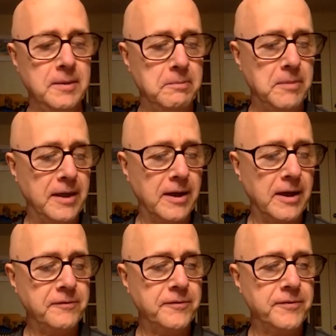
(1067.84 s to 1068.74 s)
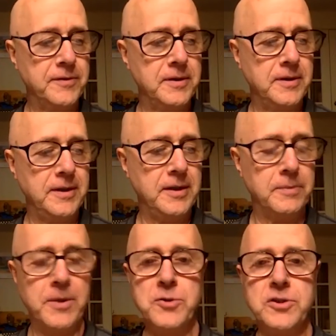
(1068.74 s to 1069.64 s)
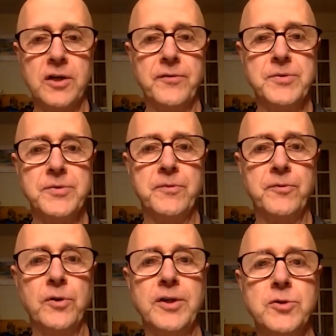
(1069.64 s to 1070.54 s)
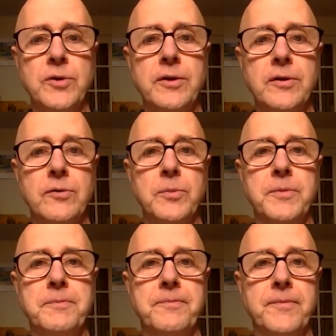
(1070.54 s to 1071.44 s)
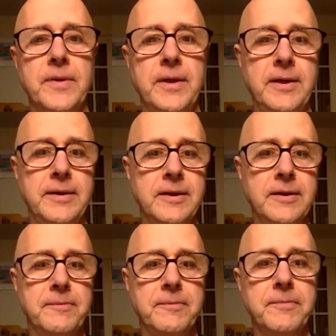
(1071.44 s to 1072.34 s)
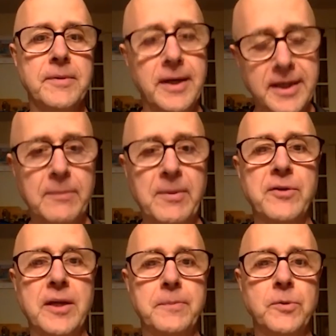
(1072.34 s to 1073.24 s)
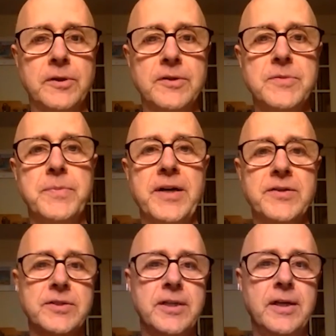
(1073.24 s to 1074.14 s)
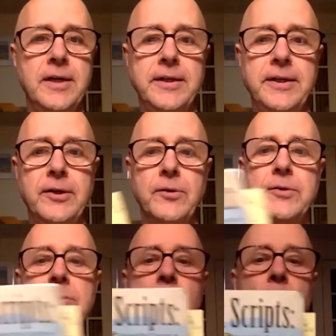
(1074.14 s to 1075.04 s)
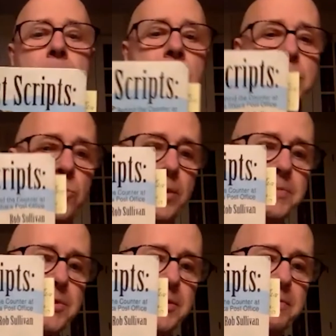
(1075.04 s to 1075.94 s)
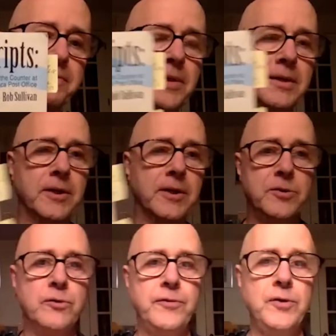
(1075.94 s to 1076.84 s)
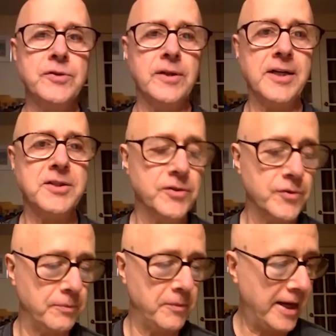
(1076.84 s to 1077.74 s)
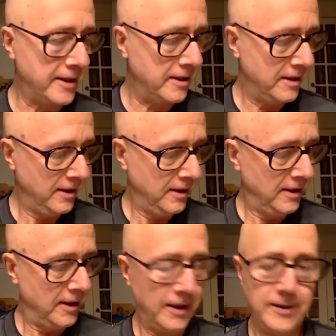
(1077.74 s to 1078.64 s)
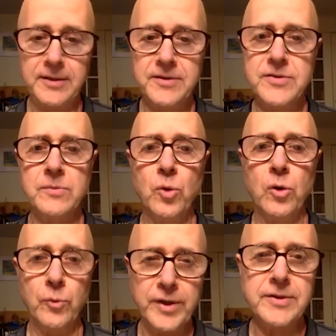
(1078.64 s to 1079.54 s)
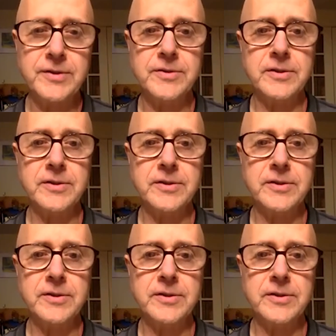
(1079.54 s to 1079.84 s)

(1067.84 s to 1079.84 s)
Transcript: my life in the post office before I joined the group. And I came out with that book this past year. It's called Postscripts. I'm going to do a few selections from that, and then some more recent